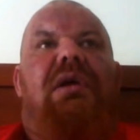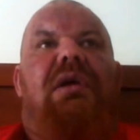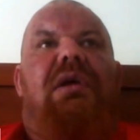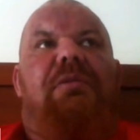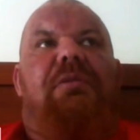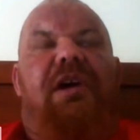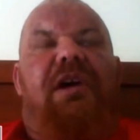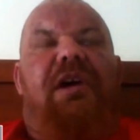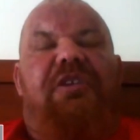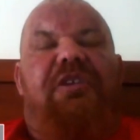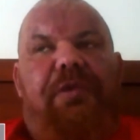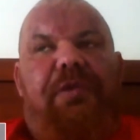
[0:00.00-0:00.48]

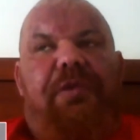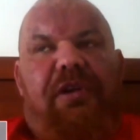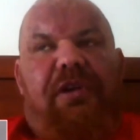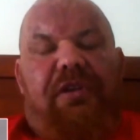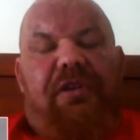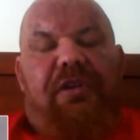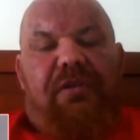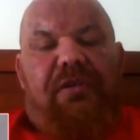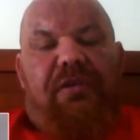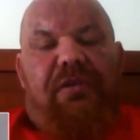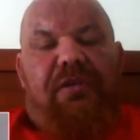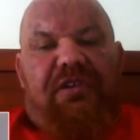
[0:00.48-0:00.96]
The best
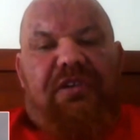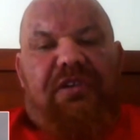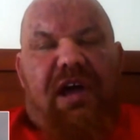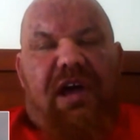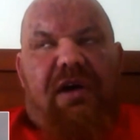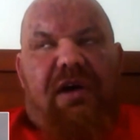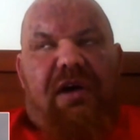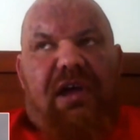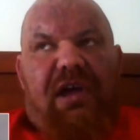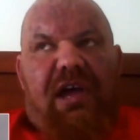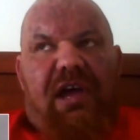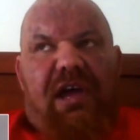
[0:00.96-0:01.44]
product there is
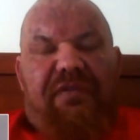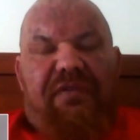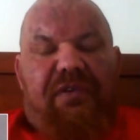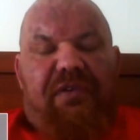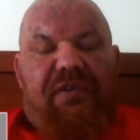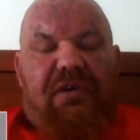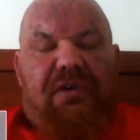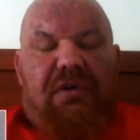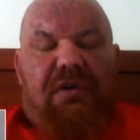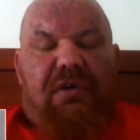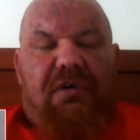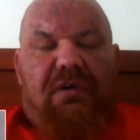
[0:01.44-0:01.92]
out there
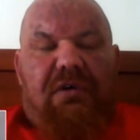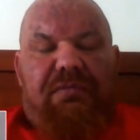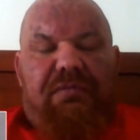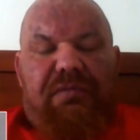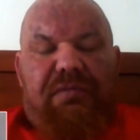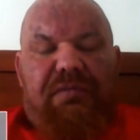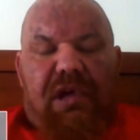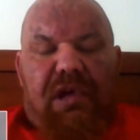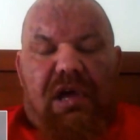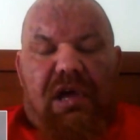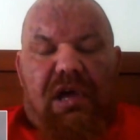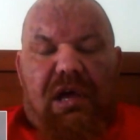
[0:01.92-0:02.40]
for
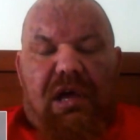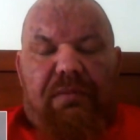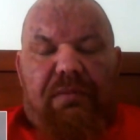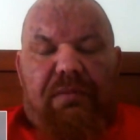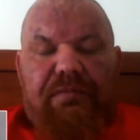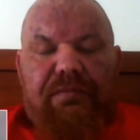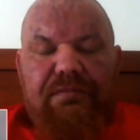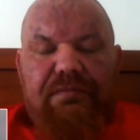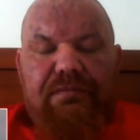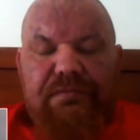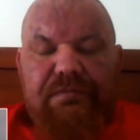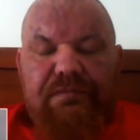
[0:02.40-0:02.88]

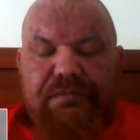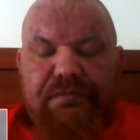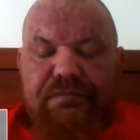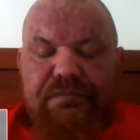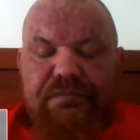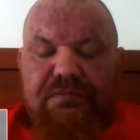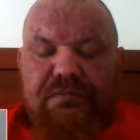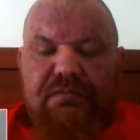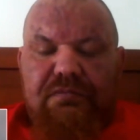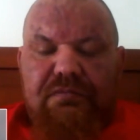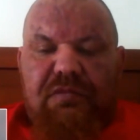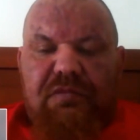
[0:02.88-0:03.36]

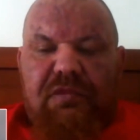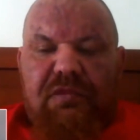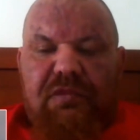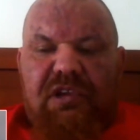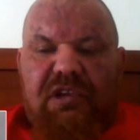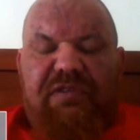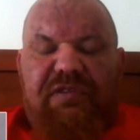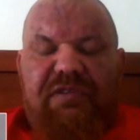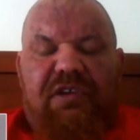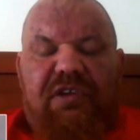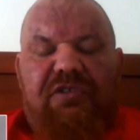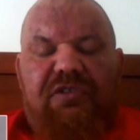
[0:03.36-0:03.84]

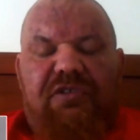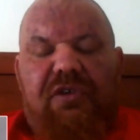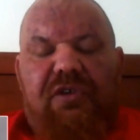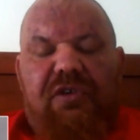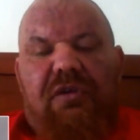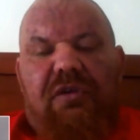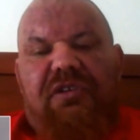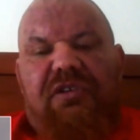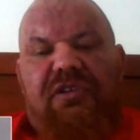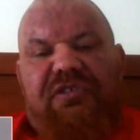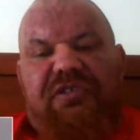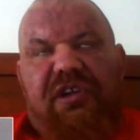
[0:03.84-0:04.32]
liver
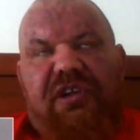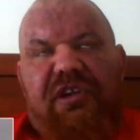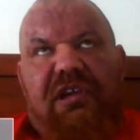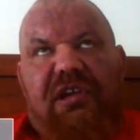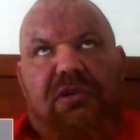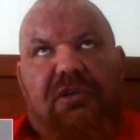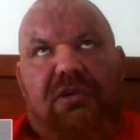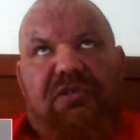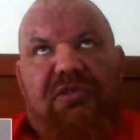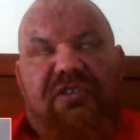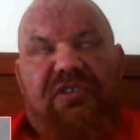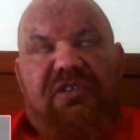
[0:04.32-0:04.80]
control is
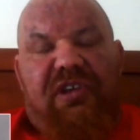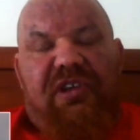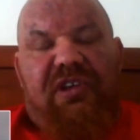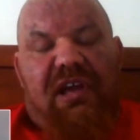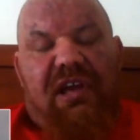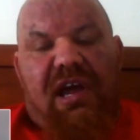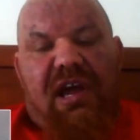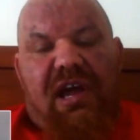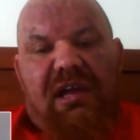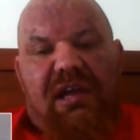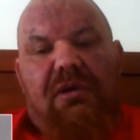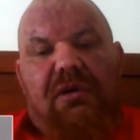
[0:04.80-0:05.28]

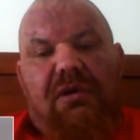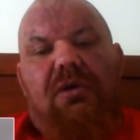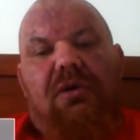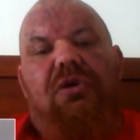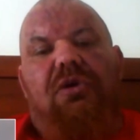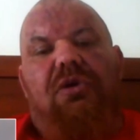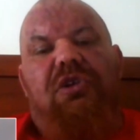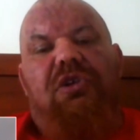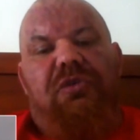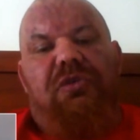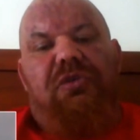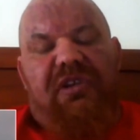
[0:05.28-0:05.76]
TUDCA
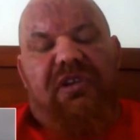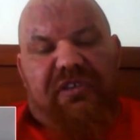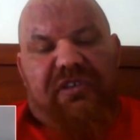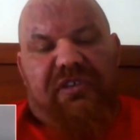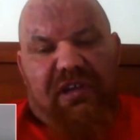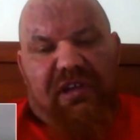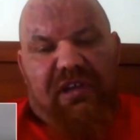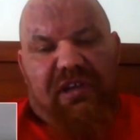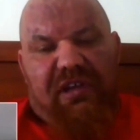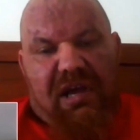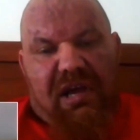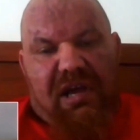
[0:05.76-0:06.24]
or
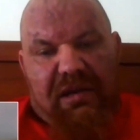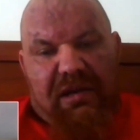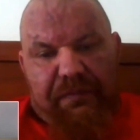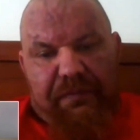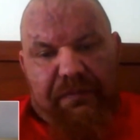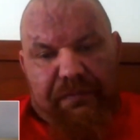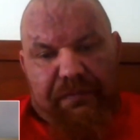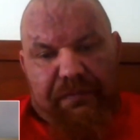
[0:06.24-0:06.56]
UDCA.